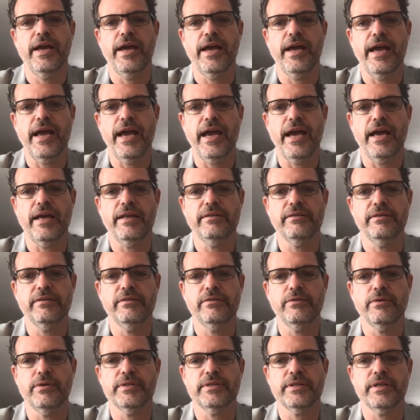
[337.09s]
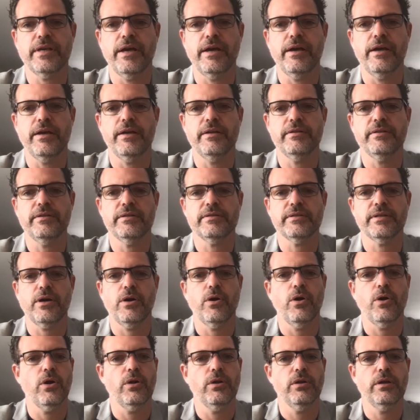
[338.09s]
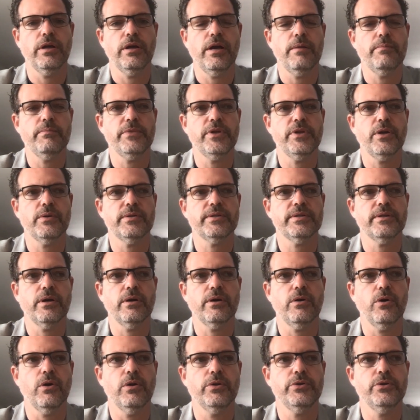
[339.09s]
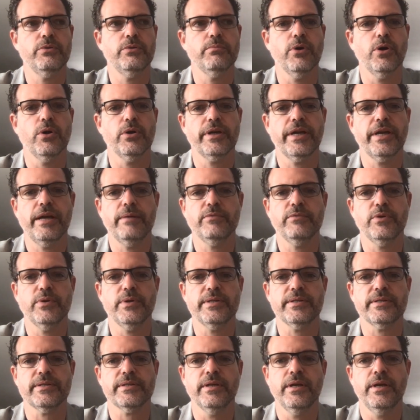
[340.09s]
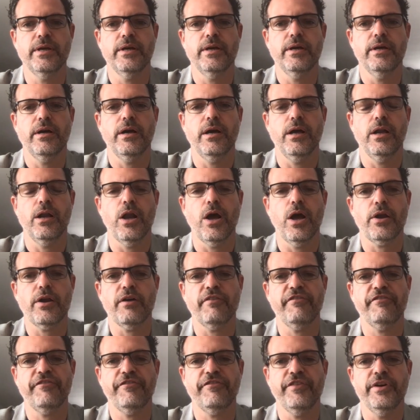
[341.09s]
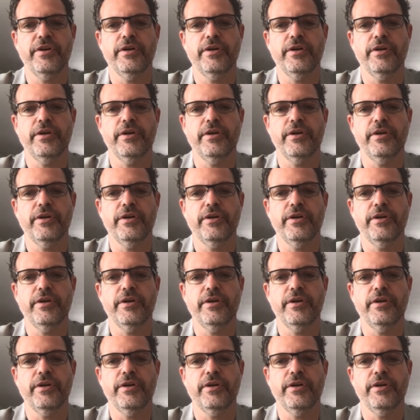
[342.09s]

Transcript: And it's a whole it's a whole new ball game. There is a lot of